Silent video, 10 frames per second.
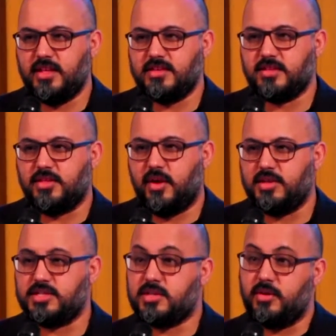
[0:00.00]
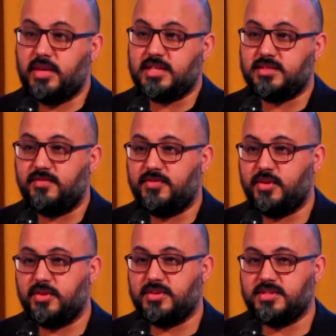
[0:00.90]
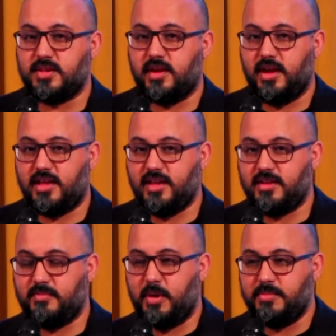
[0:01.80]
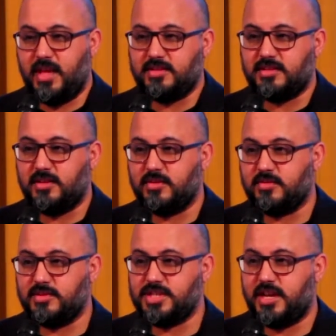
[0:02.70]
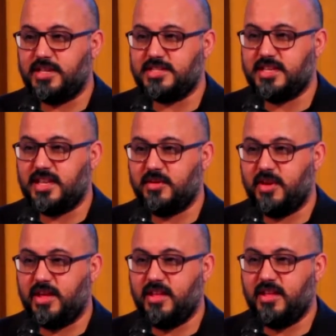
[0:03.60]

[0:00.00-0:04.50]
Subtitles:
So I thought, I'll just go and get some food. So I popped down to the local Chinese takeaway.